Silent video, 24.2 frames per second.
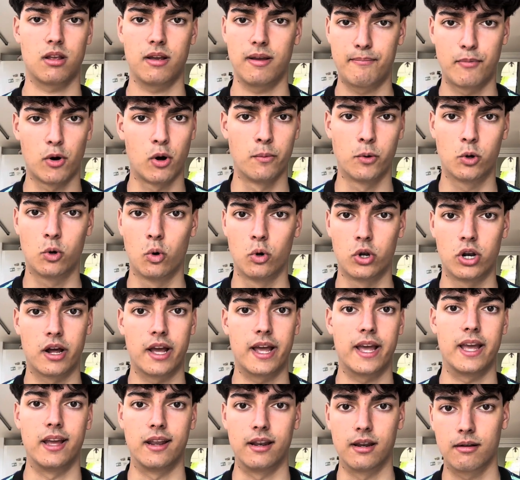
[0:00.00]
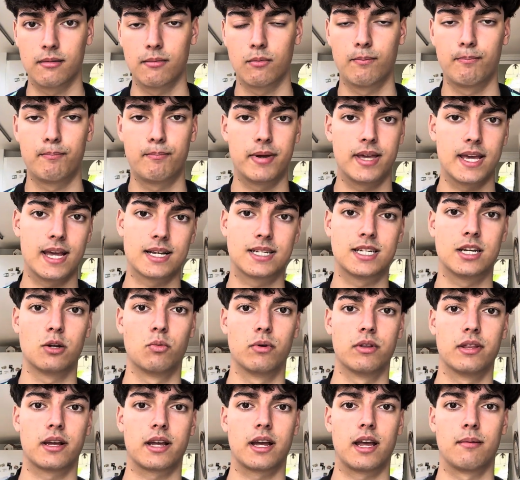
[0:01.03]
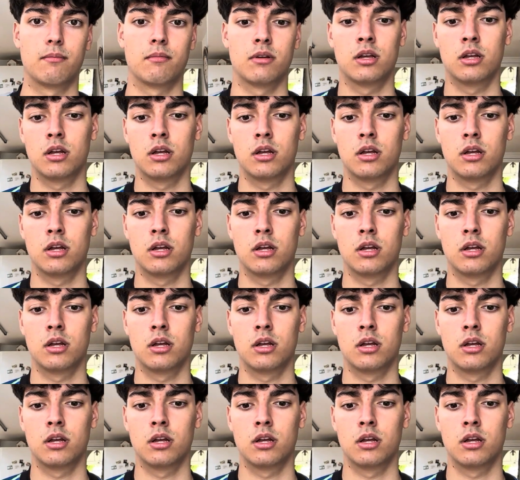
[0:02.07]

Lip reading: bottom corner in. PSG win the game.